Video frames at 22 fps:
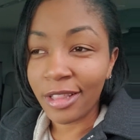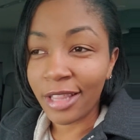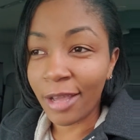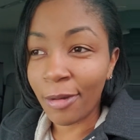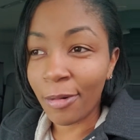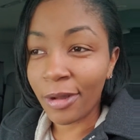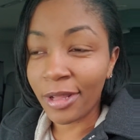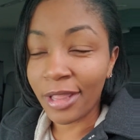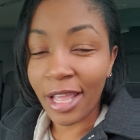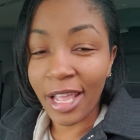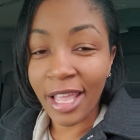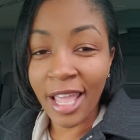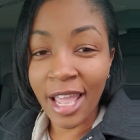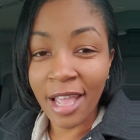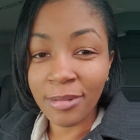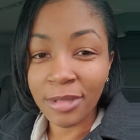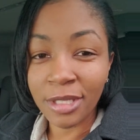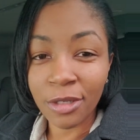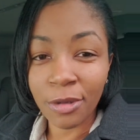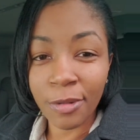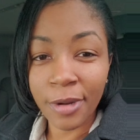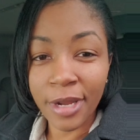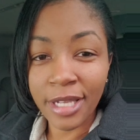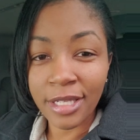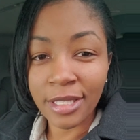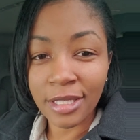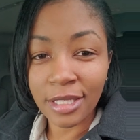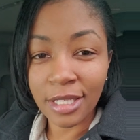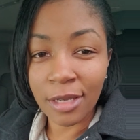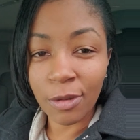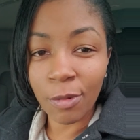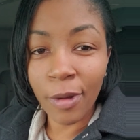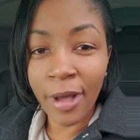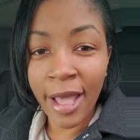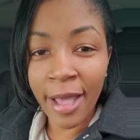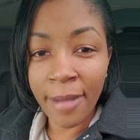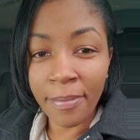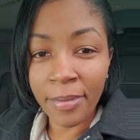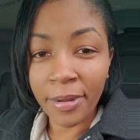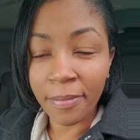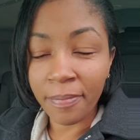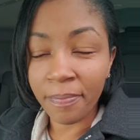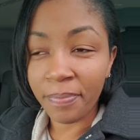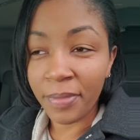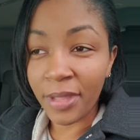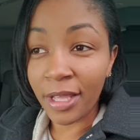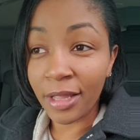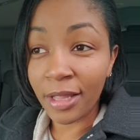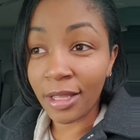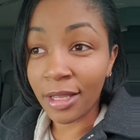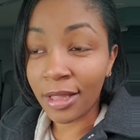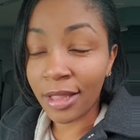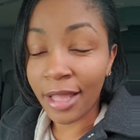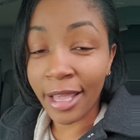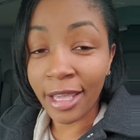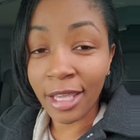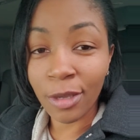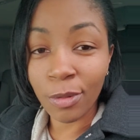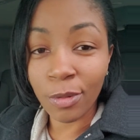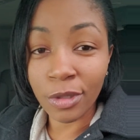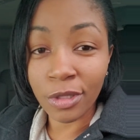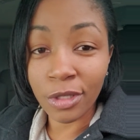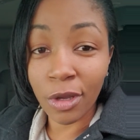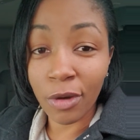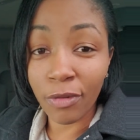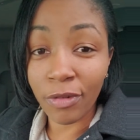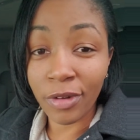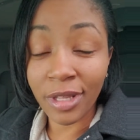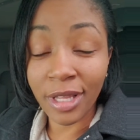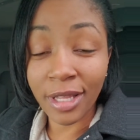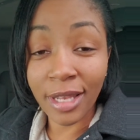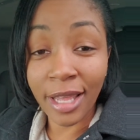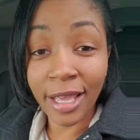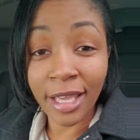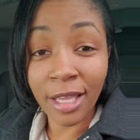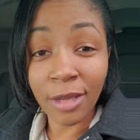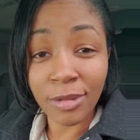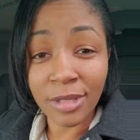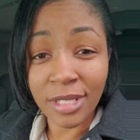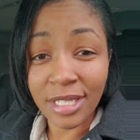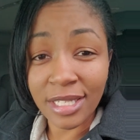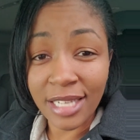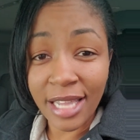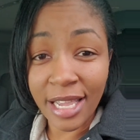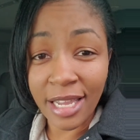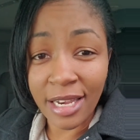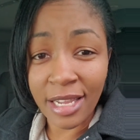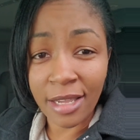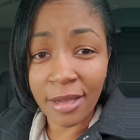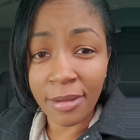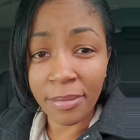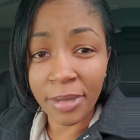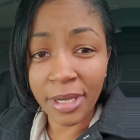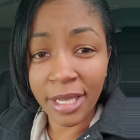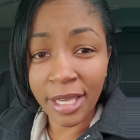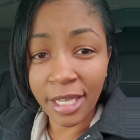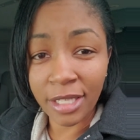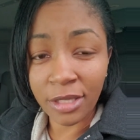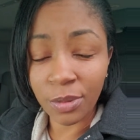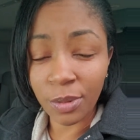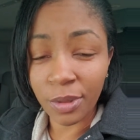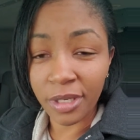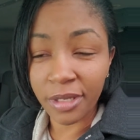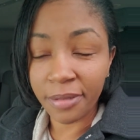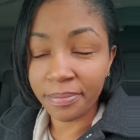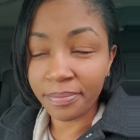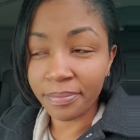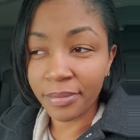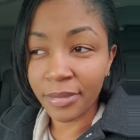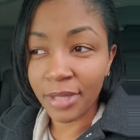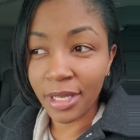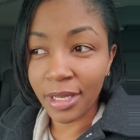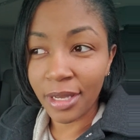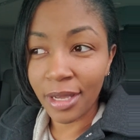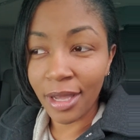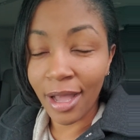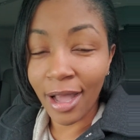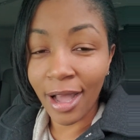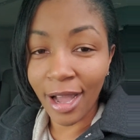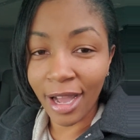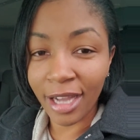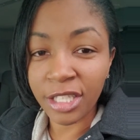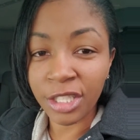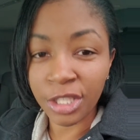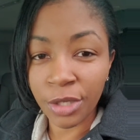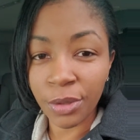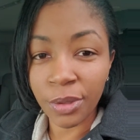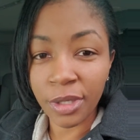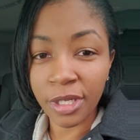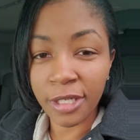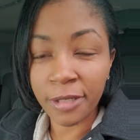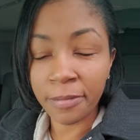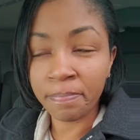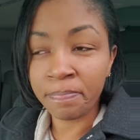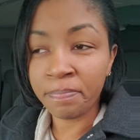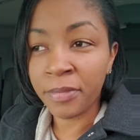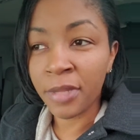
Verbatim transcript: they were they came to the red sea what happened it looked like it was over it looked like it was a dead end but guess what i showed up